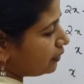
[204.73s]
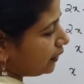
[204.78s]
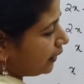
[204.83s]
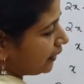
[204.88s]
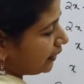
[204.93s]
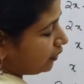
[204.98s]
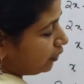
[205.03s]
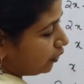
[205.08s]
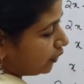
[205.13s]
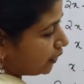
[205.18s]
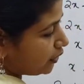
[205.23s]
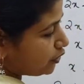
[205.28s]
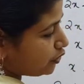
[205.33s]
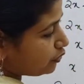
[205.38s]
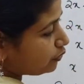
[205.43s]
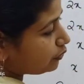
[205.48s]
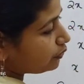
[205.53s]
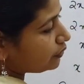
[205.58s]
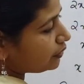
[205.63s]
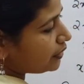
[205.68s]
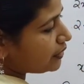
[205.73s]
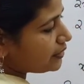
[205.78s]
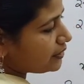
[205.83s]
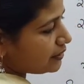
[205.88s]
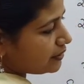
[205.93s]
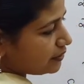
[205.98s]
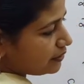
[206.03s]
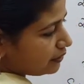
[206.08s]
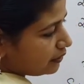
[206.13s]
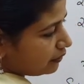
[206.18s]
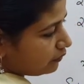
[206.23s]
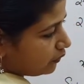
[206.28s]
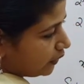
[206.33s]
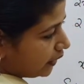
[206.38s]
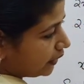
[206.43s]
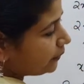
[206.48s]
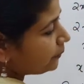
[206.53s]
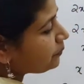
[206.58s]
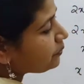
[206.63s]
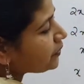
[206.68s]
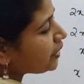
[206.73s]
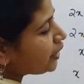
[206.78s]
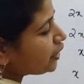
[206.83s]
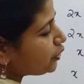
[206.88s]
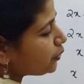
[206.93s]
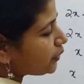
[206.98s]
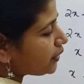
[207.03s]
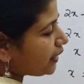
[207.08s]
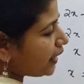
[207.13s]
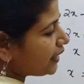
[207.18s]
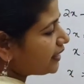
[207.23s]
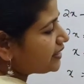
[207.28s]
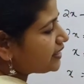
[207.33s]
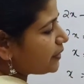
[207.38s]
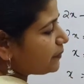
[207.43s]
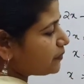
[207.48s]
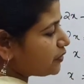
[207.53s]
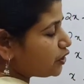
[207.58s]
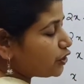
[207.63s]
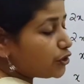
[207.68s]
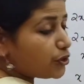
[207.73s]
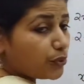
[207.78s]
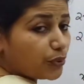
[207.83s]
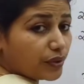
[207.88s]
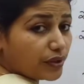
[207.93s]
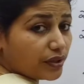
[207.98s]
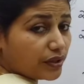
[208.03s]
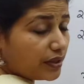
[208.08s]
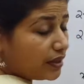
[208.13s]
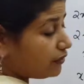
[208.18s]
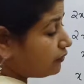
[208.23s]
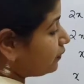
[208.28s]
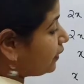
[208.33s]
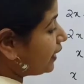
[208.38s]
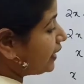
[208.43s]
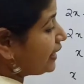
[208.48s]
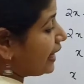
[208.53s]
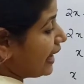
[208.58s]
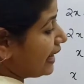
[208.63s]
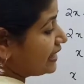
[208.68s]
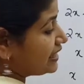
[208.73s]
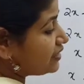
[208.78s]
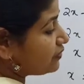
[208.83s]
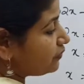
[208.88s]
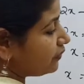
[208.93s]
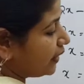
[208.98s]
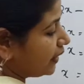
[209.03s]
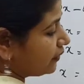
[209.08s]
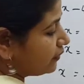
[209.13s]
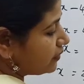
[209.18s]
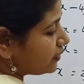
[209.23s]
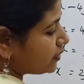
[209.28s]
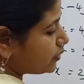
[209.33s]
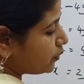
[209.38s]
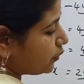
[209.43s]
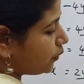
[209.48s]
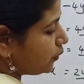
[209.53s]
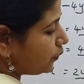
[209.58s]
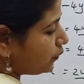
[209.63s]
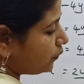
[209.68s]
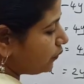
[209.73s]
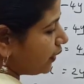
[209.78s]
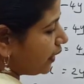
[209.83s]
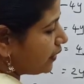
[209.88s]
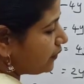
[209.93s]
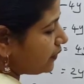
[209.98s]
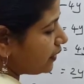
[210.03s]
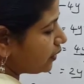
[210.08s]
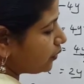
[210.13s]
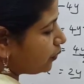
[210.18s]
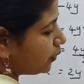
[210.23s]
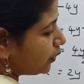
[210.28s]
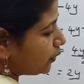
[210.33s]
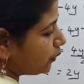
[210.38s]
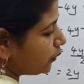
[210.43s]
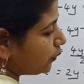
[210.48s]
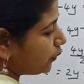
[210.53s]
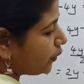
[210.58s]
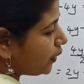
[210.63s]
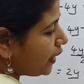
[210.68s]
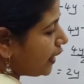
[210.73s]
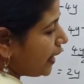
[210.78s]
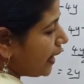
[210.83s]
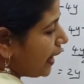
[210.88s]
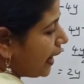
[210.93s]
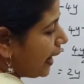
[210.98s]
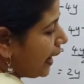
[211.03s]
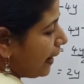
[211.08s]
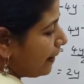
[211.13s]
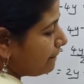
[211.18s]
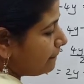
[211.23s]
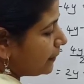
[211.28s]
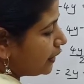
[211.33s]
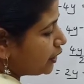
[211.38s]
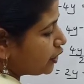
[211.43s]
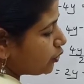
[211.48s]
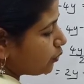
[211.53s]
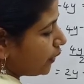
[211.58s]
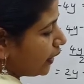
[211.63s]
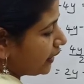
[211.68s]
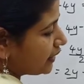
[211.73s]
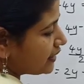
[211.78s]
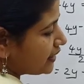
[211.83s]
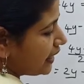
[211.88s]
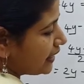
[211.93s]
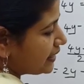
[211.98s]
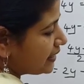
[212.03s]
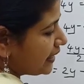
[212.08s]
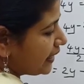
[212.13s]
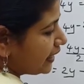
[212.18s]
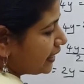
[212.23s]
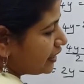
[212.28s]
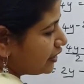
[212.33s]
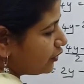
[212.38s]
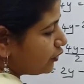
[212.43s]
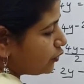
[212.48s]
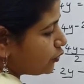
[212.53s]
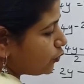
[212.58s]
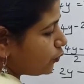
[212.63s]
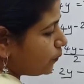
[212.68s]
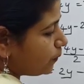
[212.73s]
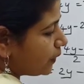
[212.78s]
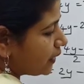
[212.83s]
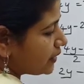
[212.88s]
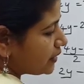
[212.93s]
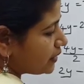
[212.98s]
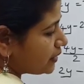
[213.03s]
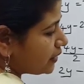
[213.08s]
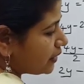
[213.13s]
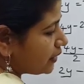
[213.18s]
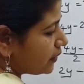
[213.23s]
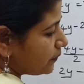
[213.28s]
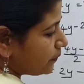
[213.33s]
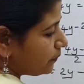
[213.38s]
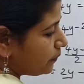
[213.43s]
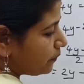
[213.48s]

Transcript: according to this one. You can substitute the y as 5. So 5 equal to m into x as negative 2 plus 3.